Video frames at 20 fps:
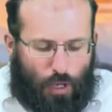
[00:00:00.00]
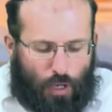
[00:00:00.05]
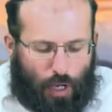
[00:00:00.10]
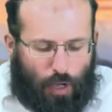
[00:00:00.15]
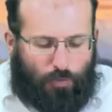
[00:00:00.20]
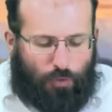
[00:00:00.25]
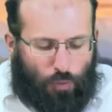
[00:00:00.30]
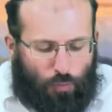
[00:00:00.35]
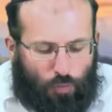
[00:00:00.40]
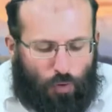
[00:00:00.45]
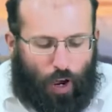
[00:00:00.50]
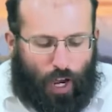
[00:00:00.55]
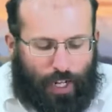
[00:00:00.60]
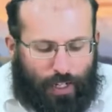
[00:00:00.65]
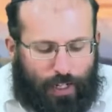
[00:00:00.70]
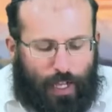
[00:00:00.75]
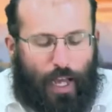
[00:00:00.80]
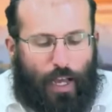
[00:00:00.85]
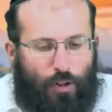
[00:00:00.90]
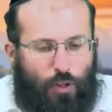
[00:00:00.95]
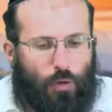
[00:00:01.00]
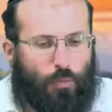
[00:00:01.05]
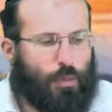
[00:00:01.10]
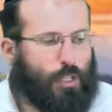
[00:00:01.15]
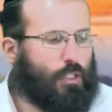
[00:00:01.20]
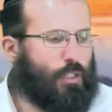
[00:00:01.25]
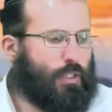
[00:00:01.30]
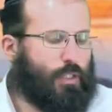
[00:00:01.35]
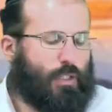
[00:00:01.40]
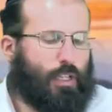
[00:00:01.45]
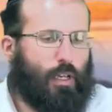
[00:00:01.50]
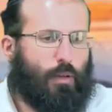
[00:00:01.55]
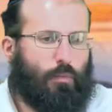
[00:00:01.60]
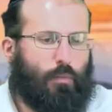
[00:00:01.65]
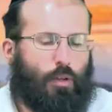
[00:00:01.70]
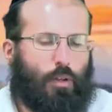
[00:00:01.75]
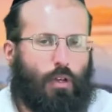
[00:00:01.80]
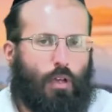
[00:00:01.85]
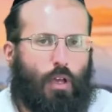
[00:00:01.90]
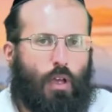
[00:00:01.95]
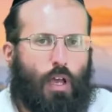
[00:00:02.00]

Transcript: You have to write down your mission statement.